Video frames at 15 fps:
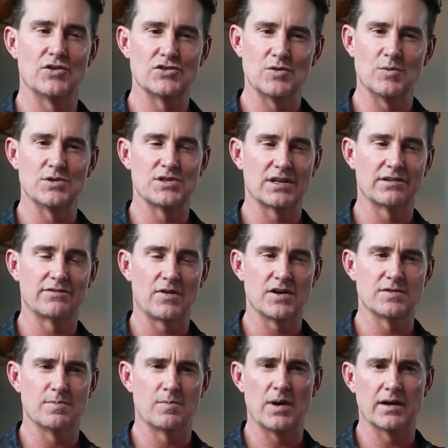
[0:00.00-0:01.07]
It's almost like fresh
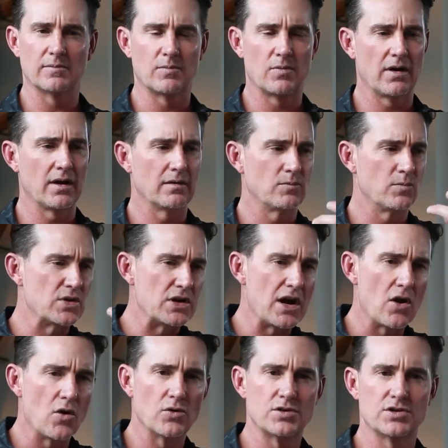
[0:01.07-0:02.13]
baked bread,
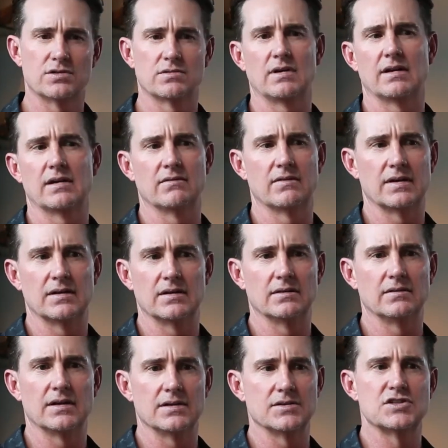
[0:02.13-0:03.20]
brioche, kind of
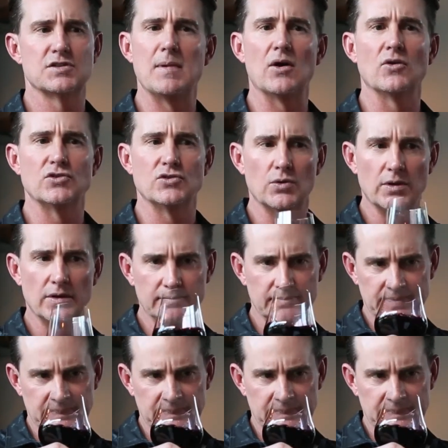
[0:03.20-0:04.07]
a smell to it.